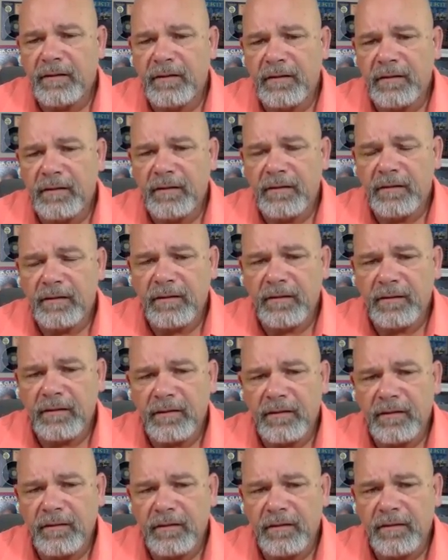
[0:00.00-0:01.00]

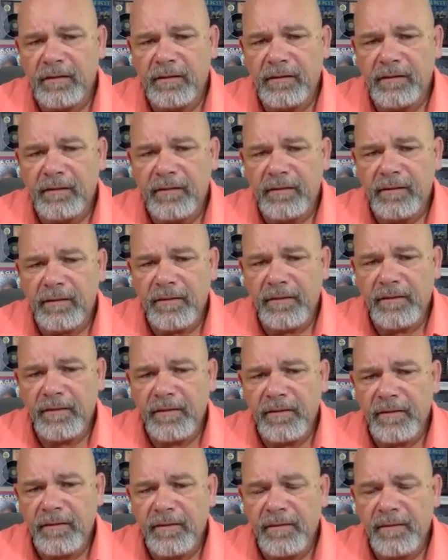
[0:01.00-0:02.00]

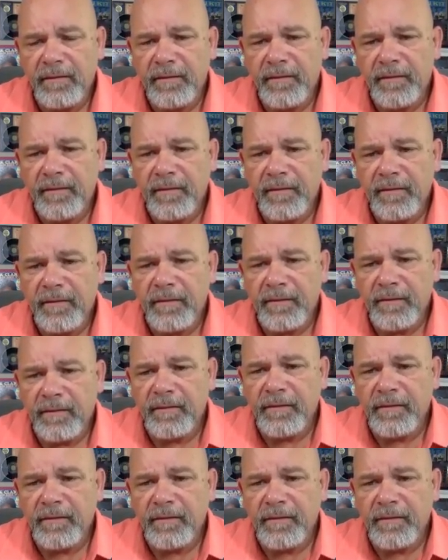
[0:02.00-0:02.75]
This person isn't speaking.